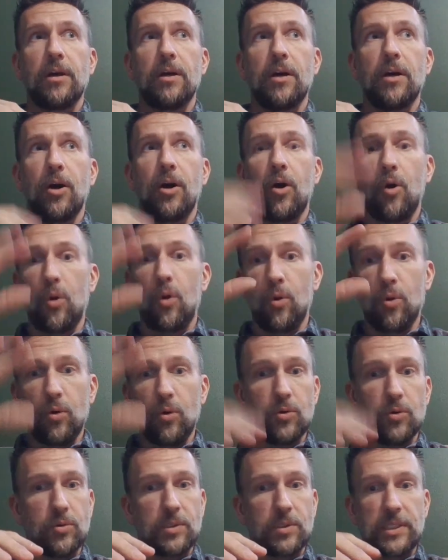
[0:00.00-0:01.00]
a
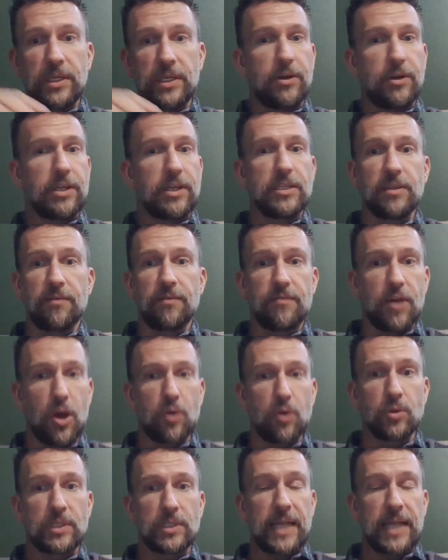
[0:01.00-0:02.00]
whole series of
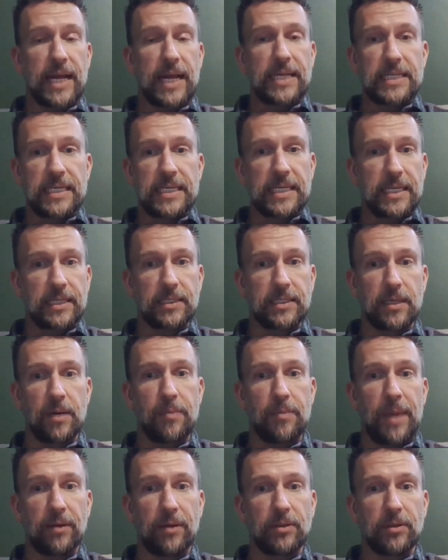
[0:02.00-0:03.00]
notes and ideas
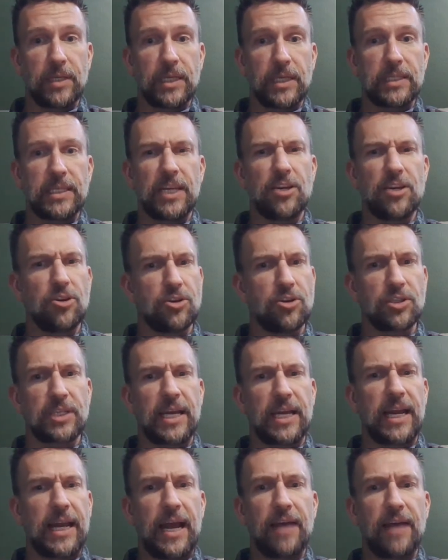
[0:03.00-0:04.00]
about this, and you just
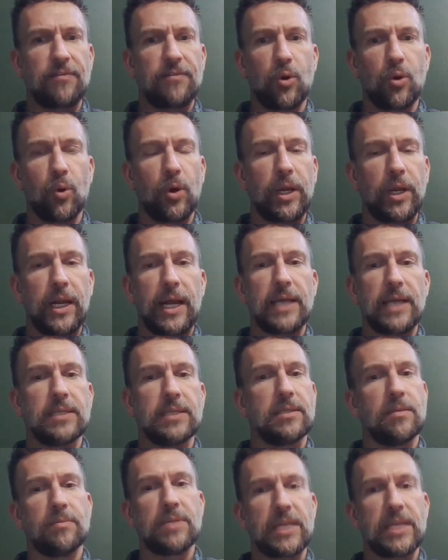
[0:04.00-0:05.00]
kind of have to organize
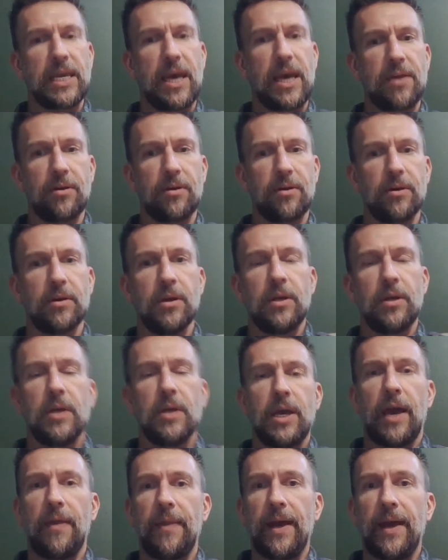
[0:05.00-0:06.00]
them together.
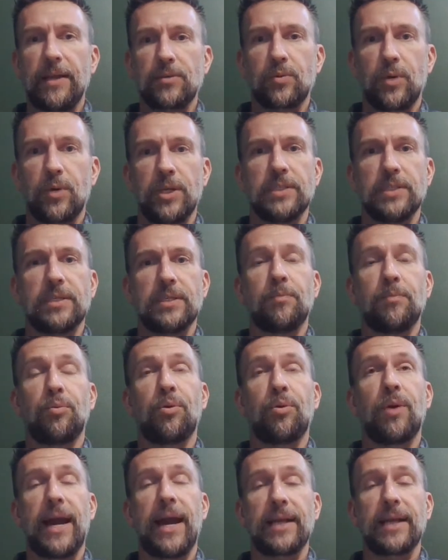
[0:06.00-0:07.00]
And that's where I said
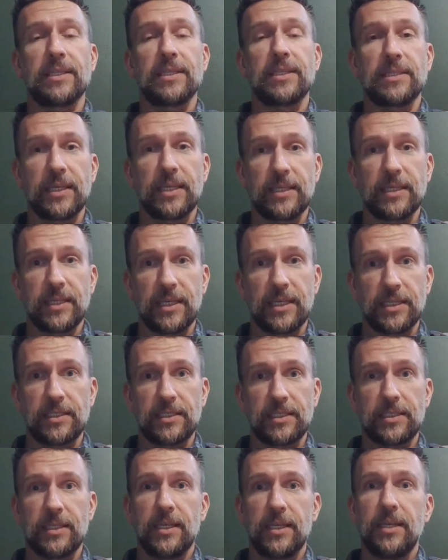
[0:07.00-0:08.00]
practicing
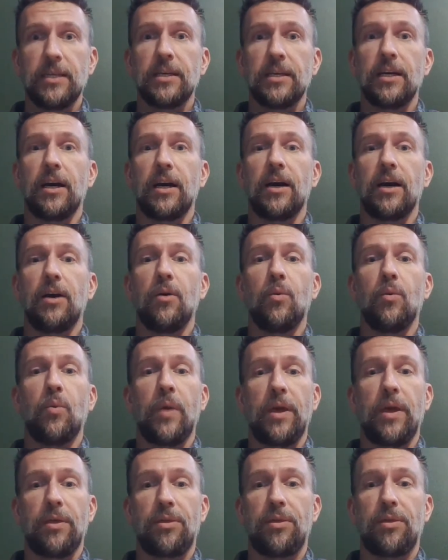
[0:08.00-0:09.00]
this
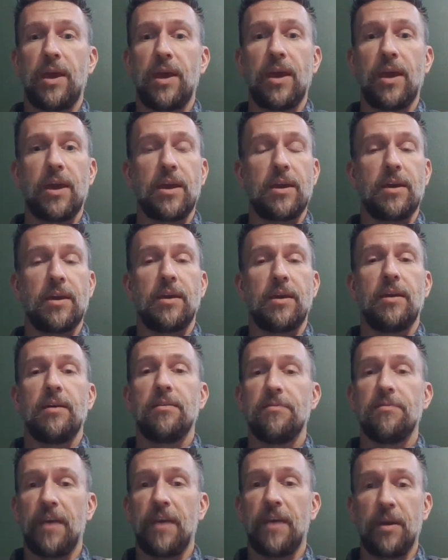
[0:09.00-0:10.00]
with a
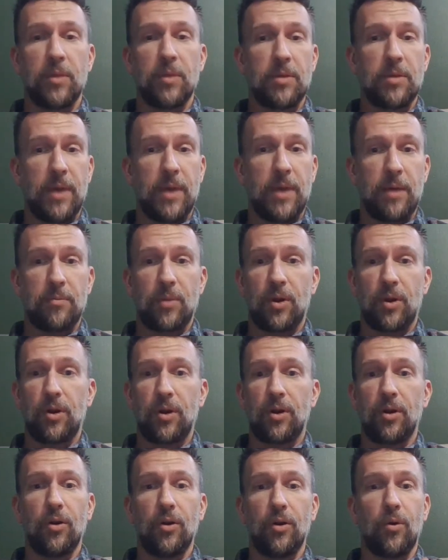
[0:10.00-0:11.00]
family
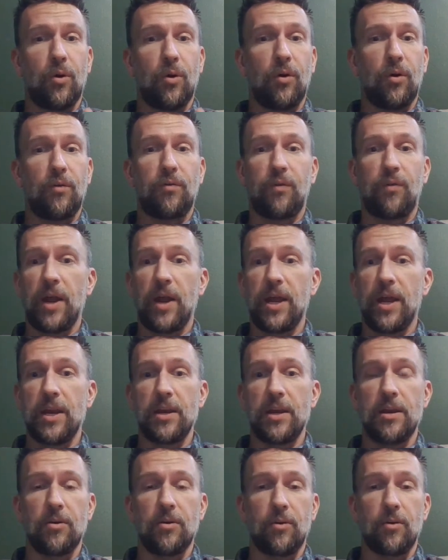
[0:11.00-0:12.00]
member or
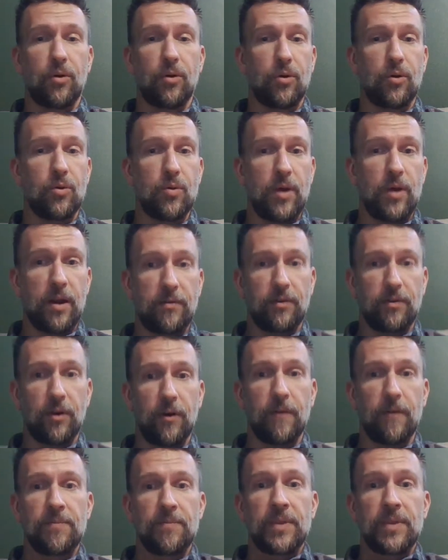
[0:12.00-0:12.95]
friend or whoever,